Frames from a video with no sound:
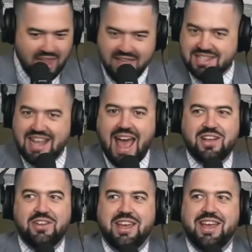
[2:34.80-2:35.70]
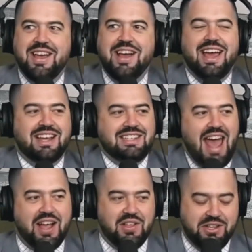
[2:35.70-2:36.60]
Exactly.
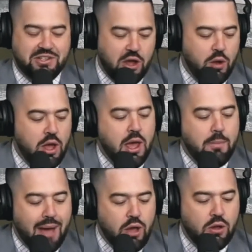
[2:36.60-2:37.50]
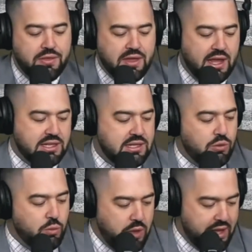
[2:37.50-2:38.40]
Exactly. So my whole thing is
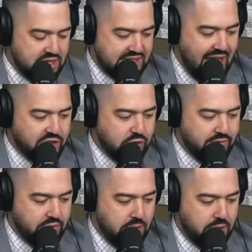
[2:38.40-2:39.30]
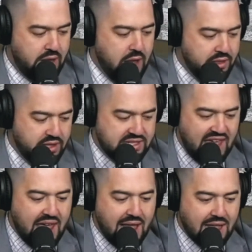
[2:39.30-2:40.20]
like the Statue of Liberty, the
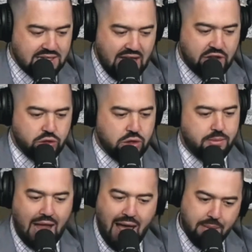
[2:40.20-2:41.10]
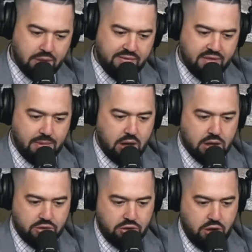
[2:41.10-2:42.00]
saying on the Statue of Liberty, I believe in the
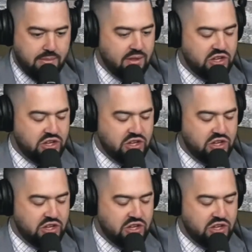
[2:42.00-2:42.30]
American dream.